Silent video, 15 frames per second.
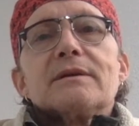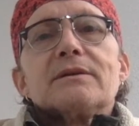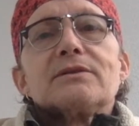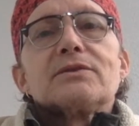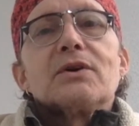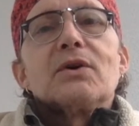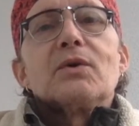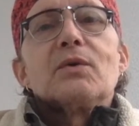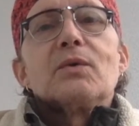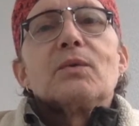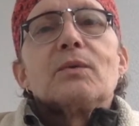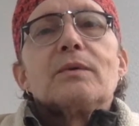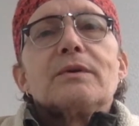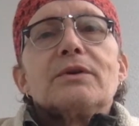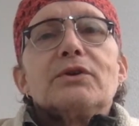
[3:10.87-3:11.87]
So
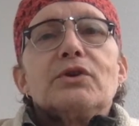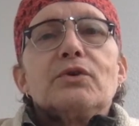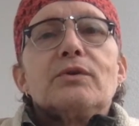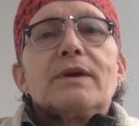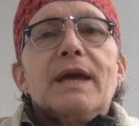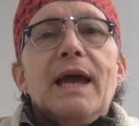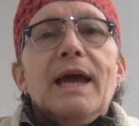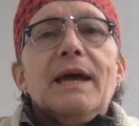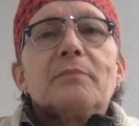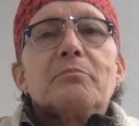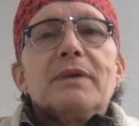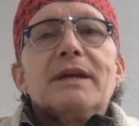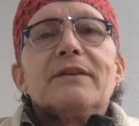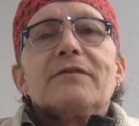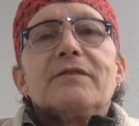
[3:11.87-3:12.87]
you can
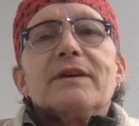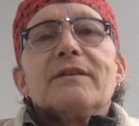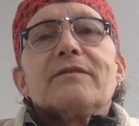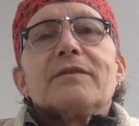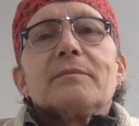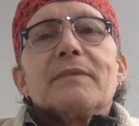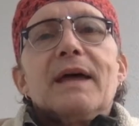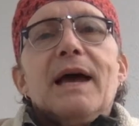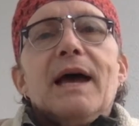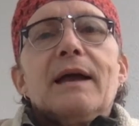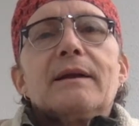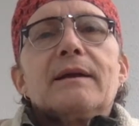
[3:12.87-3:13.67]
benefit from that.